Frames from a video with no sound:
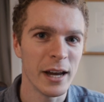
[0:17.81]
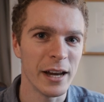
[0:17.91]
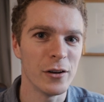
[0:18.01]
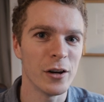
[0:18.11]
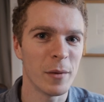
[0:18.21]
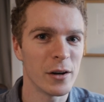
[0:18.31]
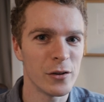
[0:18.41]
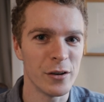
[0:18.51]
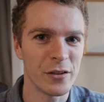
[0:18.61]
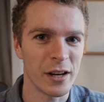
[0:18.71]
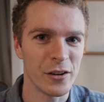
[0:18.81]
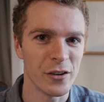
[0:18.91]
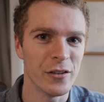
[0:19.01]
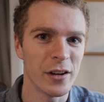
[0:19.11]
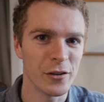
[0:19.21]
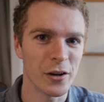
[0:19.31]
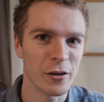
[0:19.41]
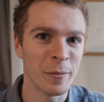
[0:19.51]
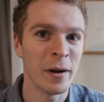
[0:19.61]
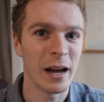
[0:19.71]
in doing my two dissertations at
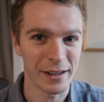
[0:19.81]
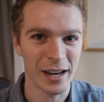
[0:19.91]
Durham and